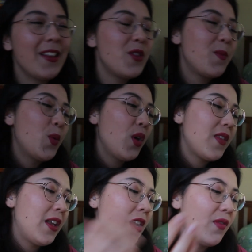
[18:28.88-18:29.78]
The book
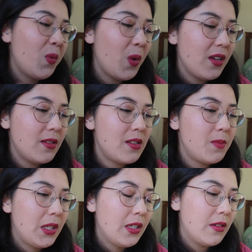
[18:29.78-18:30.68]
that never was,
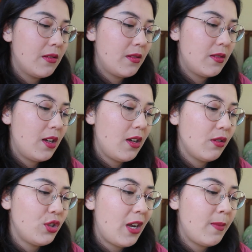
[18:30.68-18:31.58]
because
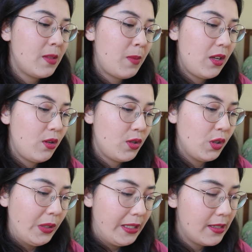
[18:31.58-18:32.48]
E.L. James beat you
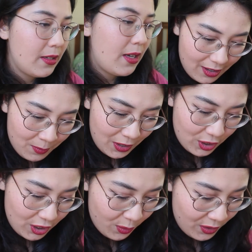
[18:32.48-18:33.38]
to it. I'm
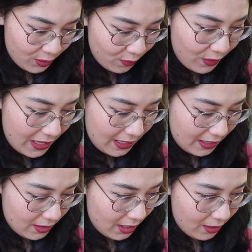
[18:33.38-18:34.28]
actually going to
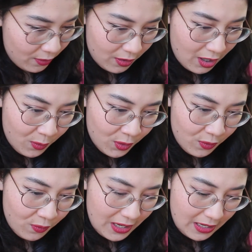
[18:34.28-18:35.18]
read, hang on, I want
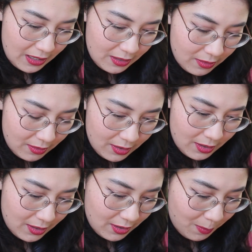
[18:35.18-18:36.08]
to read
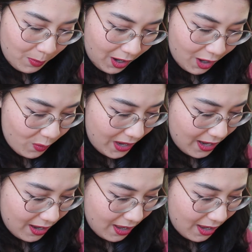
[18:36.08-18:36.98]
the part
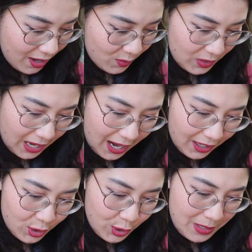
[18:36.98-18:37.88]
where Edward
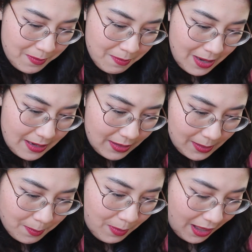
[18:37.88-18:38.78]
actually
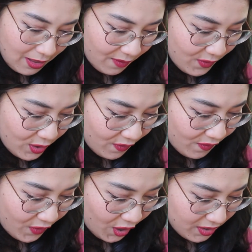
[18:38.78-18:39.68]
meets Bella for the
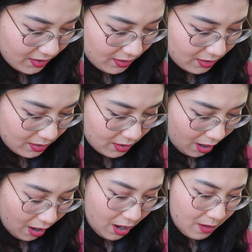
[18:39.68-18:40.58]
first
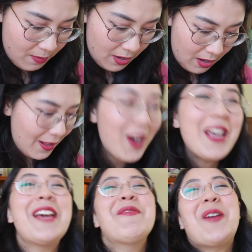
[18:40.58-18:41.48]
time.
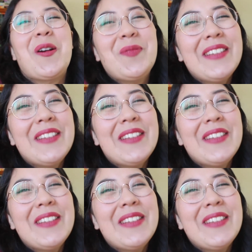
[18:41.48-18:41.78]
Here we go.